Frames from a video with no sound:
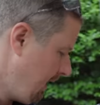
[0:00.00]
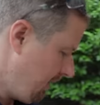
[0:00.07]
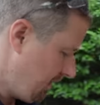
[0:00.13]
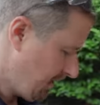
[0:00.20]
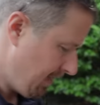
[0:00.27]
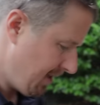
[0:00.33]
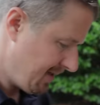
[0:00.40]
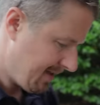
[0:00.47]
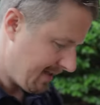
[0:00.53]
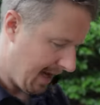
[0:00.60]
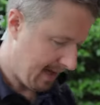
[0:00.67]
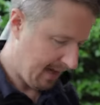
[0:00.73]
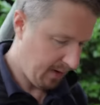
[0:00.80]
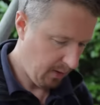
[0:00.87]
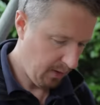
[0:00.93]
if somebody's
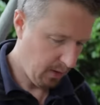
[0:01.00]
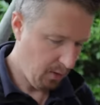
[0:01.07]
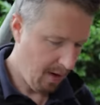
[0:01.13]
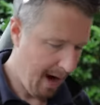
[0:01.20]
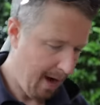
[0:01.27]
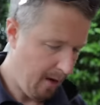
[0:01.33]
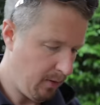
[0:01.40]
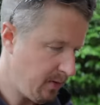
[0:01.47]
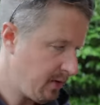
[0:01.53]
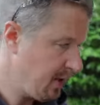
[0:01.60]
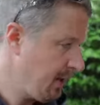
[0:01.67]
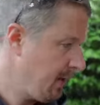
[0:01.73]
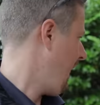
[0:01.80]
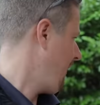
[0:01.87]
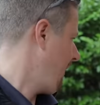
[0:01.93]
standing on the
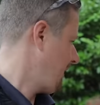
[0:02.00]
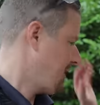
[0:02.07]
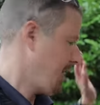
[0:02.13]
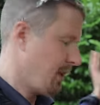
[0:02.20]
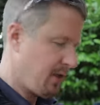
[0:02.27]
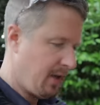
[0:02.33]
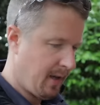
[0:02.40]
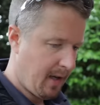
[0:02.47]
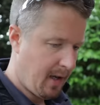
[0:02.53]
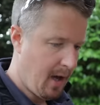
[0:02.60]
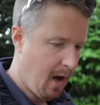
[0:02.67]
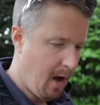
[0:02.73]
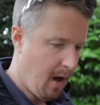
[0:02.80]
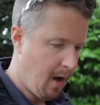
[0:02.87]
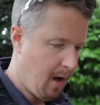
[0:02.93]
ground and they're touching the
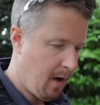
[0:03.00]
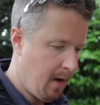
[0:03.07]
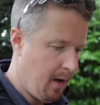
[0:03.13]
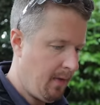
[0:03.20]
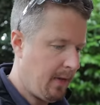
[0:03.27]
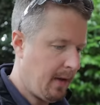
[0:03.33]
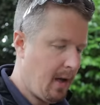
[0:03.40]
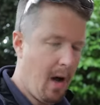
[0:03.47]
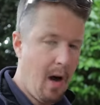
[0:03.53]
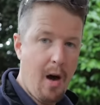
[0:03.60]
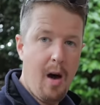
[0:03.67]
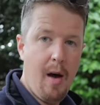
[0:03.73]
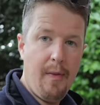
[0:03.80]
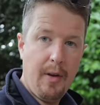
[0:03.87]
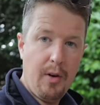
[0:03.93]
car
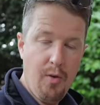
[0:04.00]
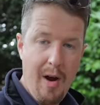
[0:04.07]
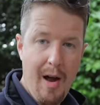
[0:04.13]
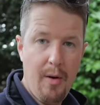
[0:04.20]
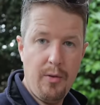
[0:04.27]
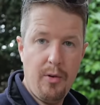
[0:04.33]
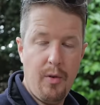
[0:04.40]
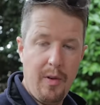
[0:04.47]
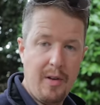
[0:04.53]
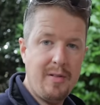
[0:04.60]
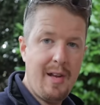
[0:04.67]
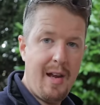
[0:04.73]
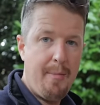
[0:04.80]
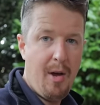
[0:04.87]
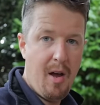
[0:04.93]
and the ground are on the
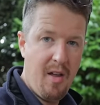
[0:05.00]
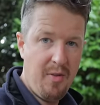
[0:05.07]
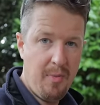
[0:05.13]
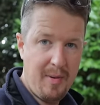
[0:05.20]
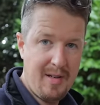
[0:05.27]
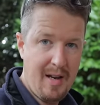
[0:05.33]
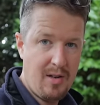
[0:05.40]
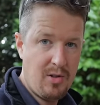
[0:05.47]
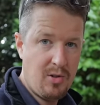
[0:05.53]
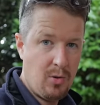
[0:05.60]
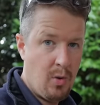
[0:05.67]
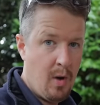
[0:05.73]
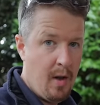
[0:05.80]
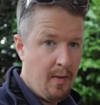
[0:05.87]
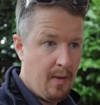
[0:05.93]
same earth potential.